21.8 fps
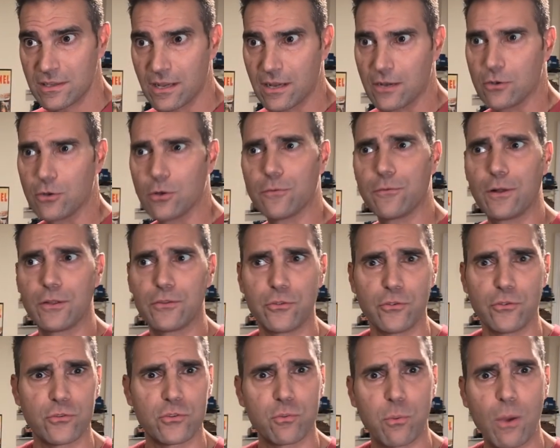I don't know if I'll
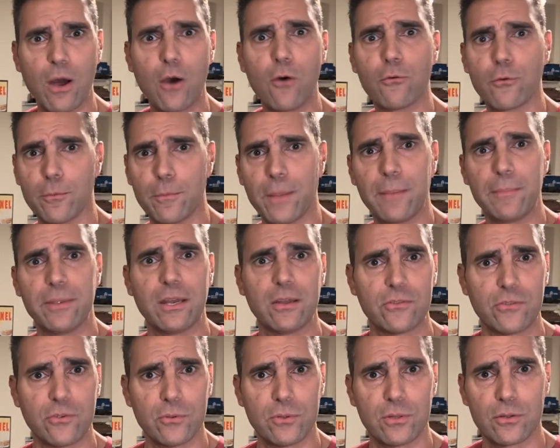do 12 or maybe I'll
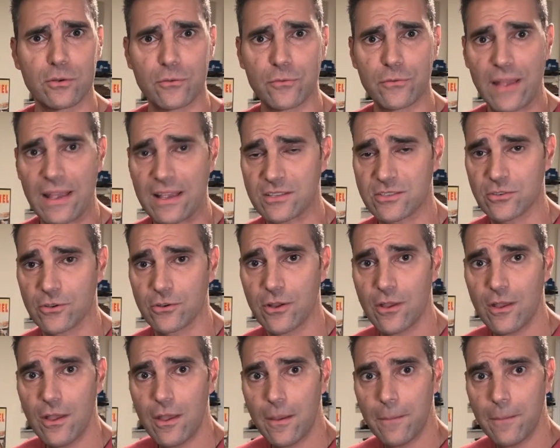do a little faster.